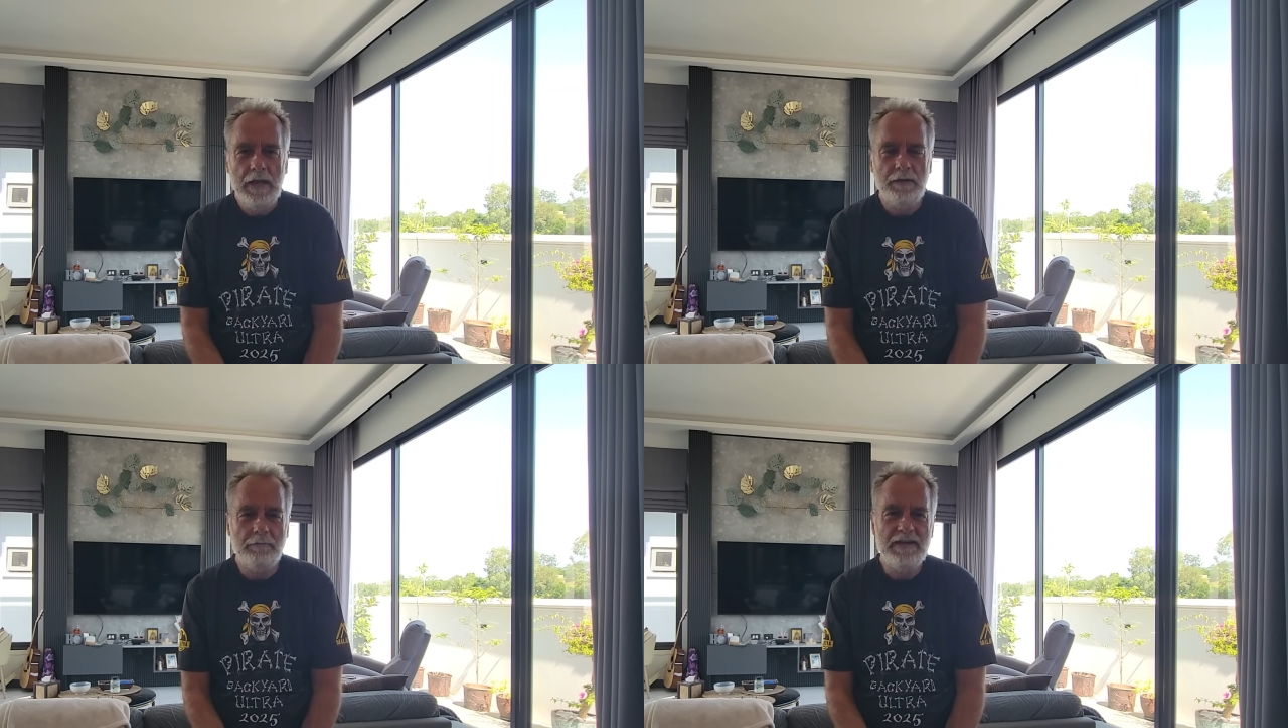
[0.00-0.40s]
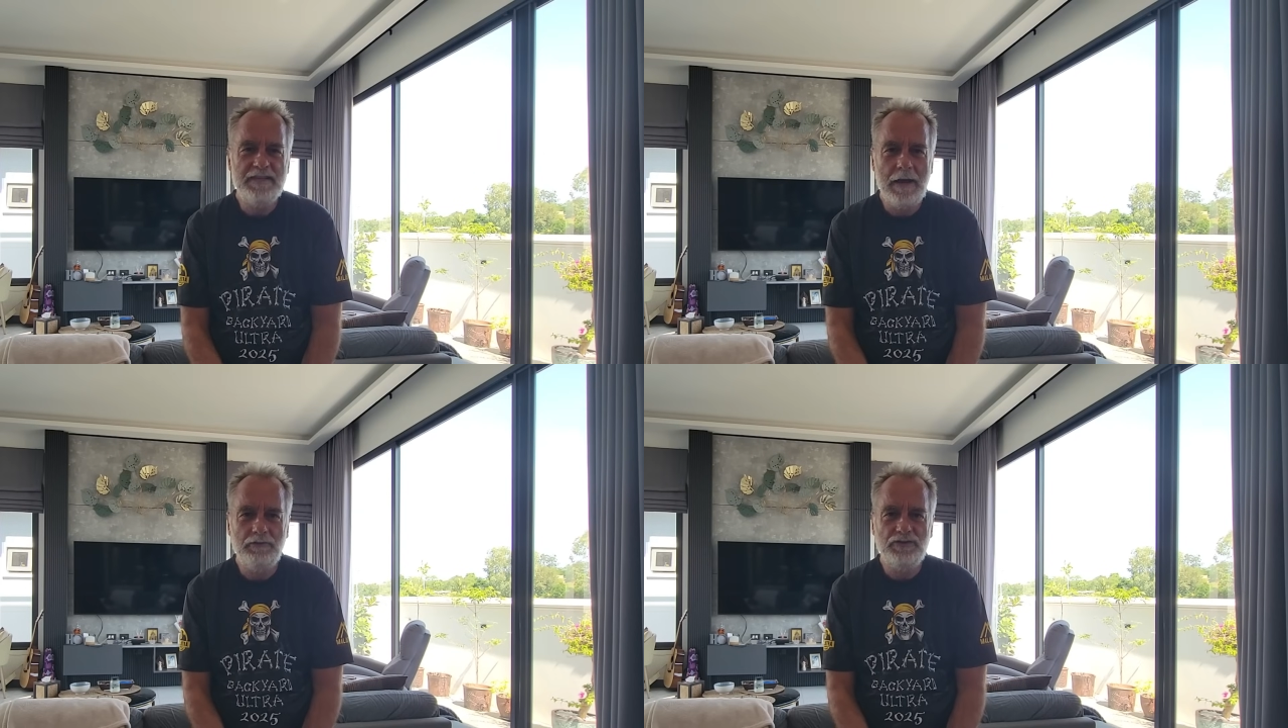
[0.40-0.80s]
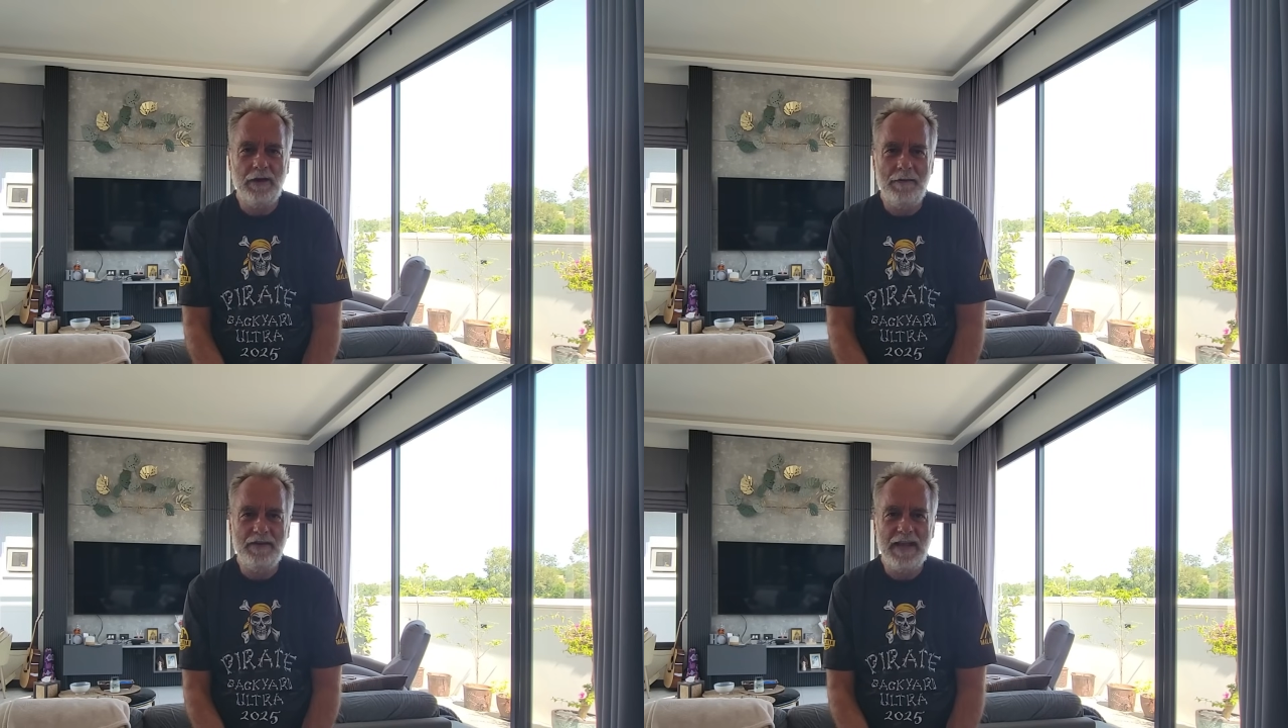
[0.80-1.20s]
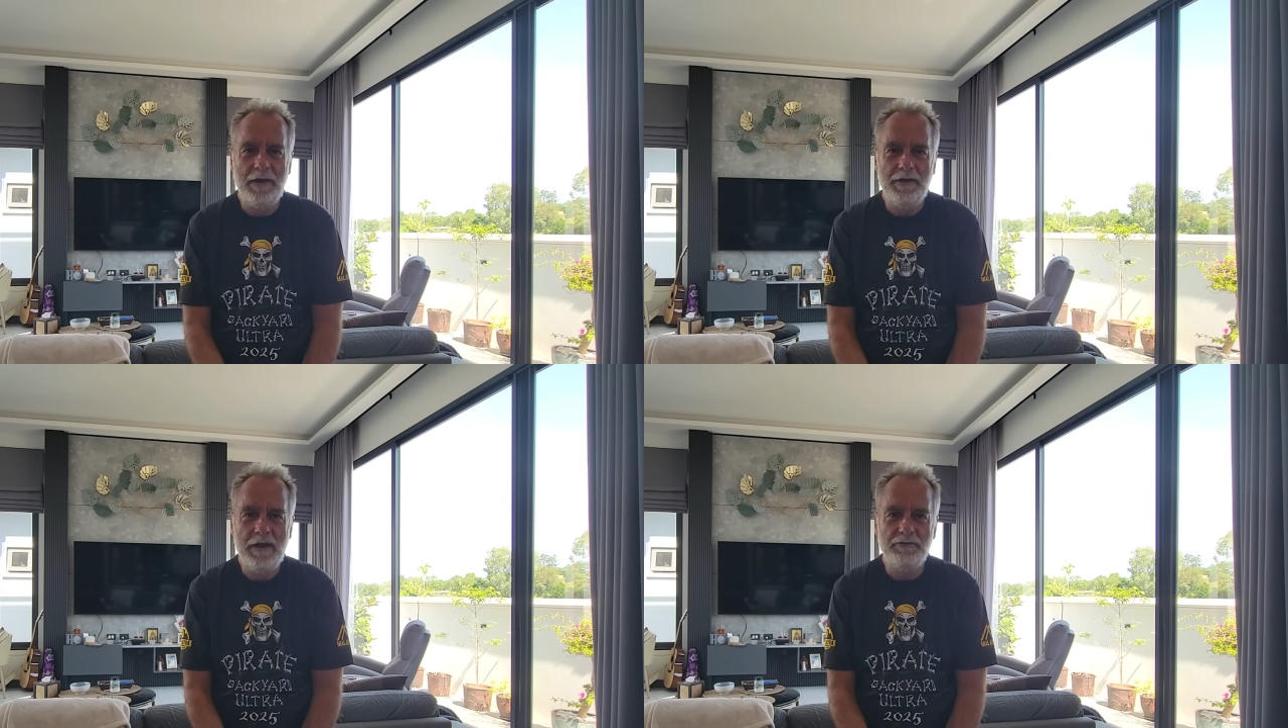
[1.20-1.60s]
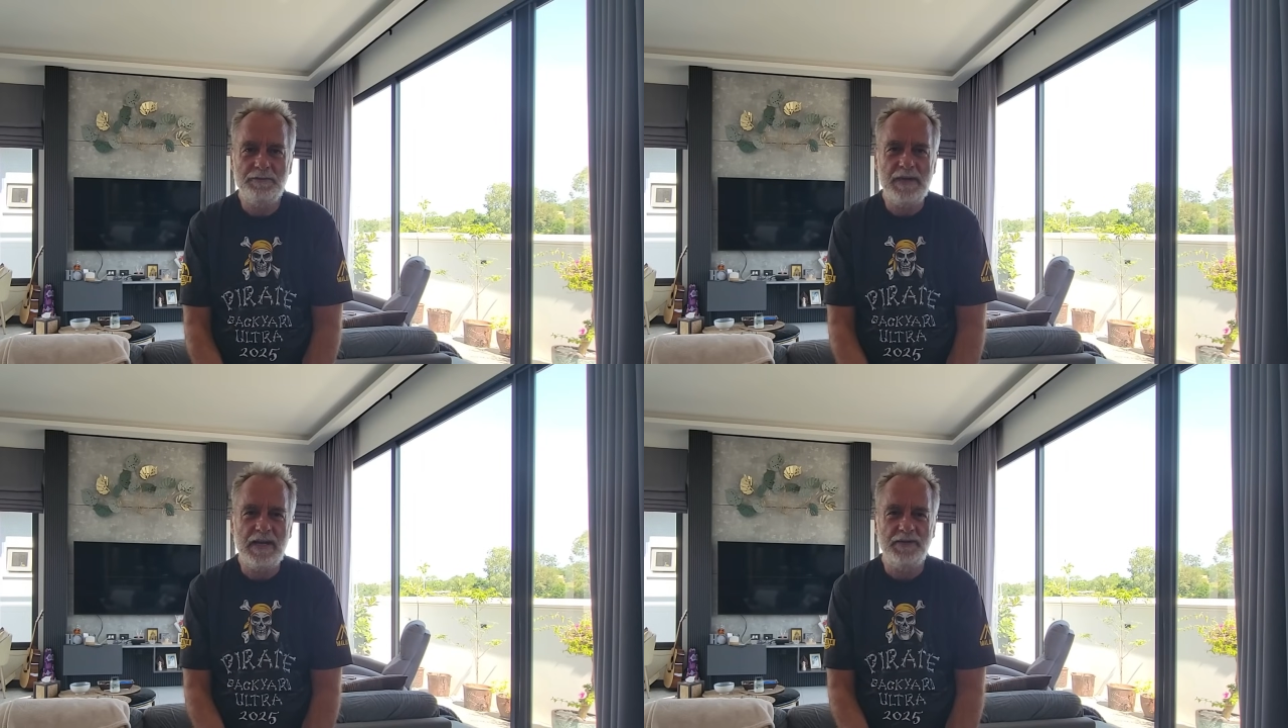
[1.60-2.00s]
The reason I was driving down here is
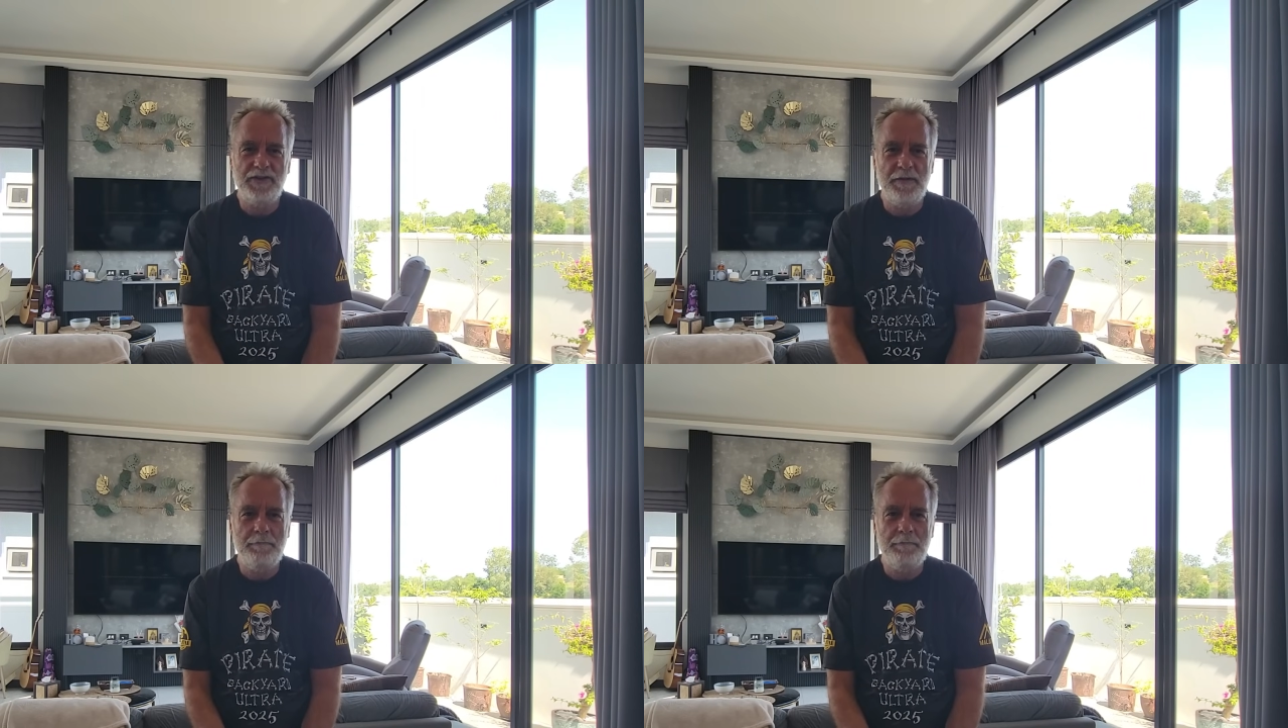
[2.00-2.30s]
because of the